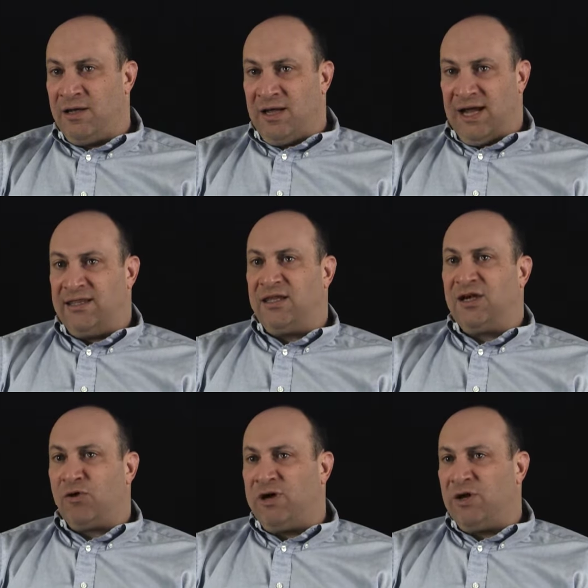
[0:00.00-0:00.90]
and the
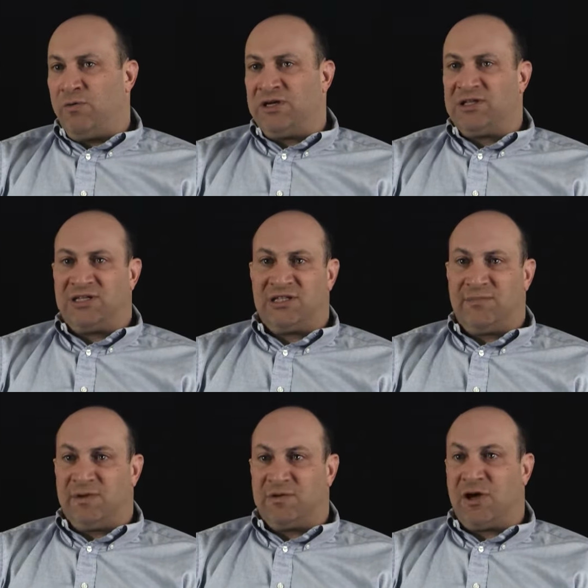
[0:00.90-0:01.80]
degree to which the
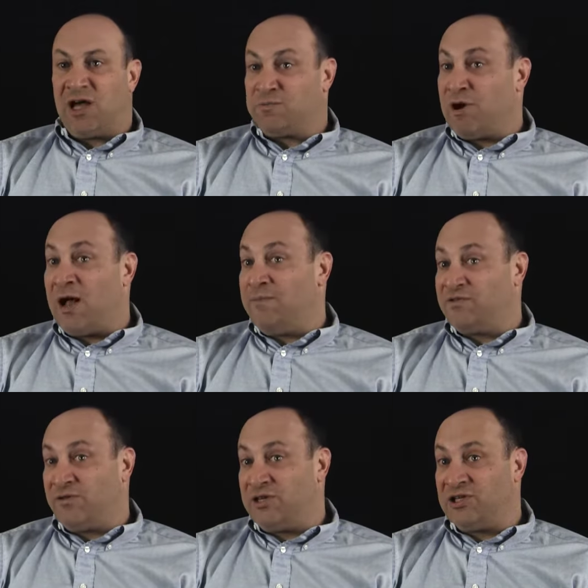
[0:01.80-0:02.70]
symptoms cause problems
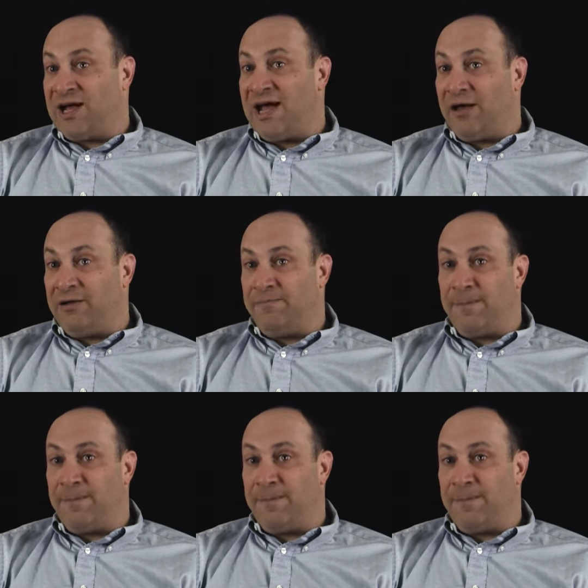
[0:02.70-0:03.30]
for the child.